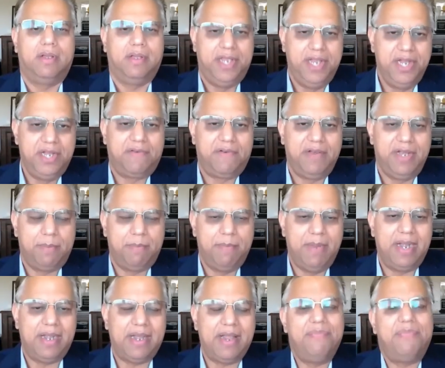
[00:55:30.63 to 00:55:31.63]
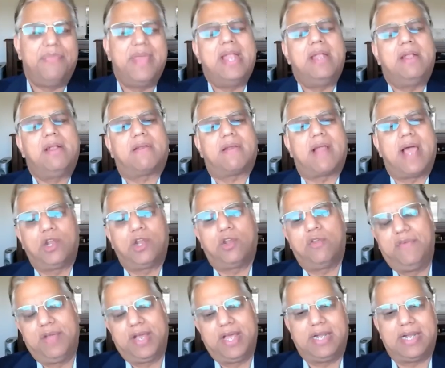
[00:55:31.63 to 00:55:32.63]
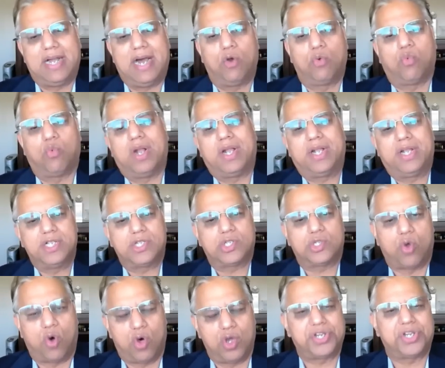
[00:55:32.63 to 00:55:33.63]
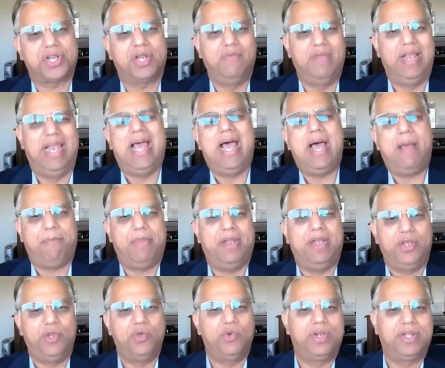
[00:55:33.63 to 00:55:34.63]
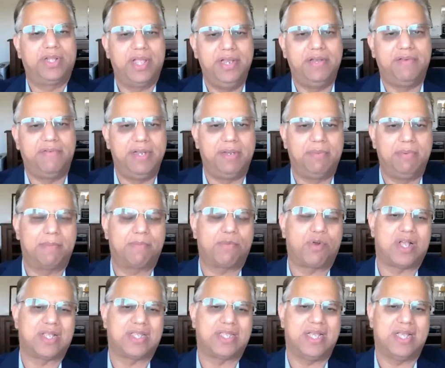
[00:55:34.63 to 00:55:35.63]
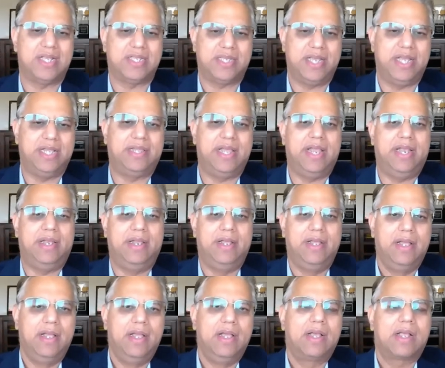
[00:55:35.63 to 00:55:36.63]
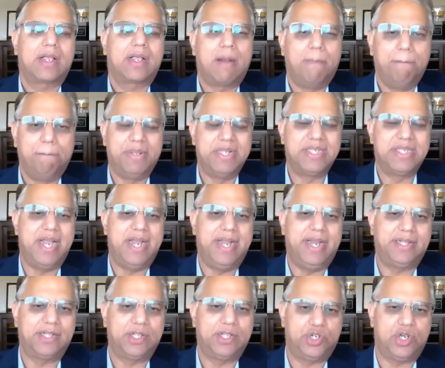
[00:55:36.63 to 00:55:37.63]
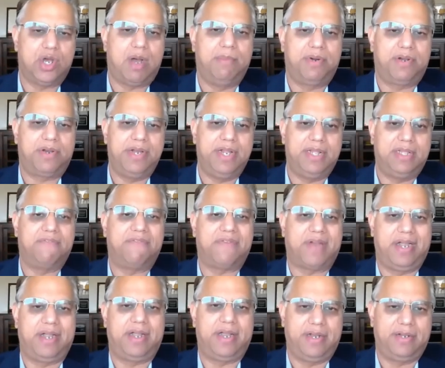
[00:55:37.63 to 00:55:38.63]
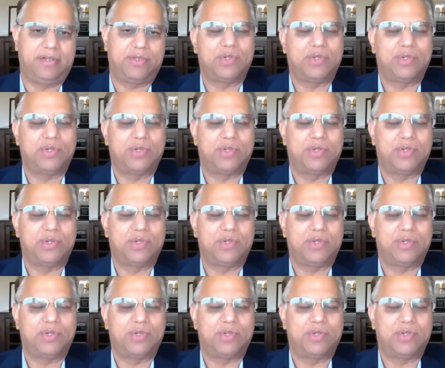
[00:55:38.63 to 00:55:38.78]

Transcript: heat treatment and then trying to figure it out what distortion will happen during the heat treatment process and then compensating the geometry at the front end.